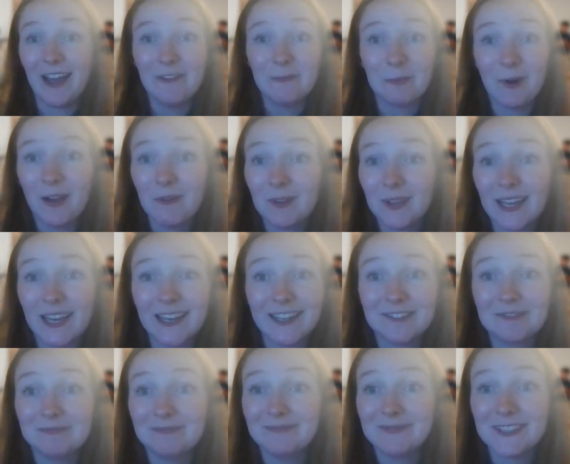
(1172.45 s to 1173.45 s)
I've probably
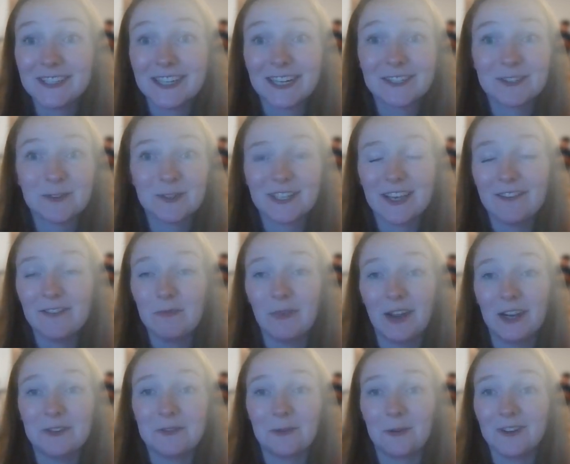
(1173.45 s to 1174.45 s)
had 6 or 7
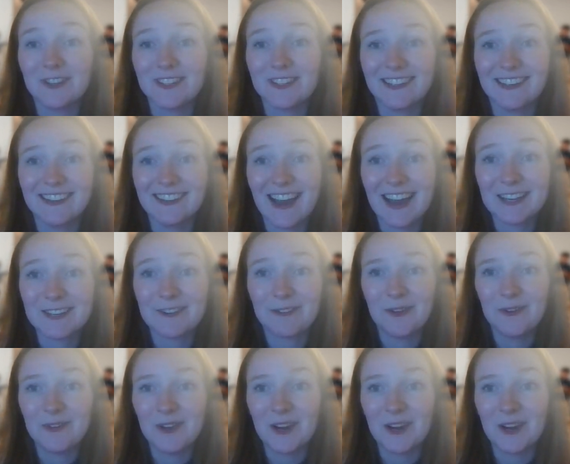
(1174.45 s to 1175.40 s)
mentors in the last few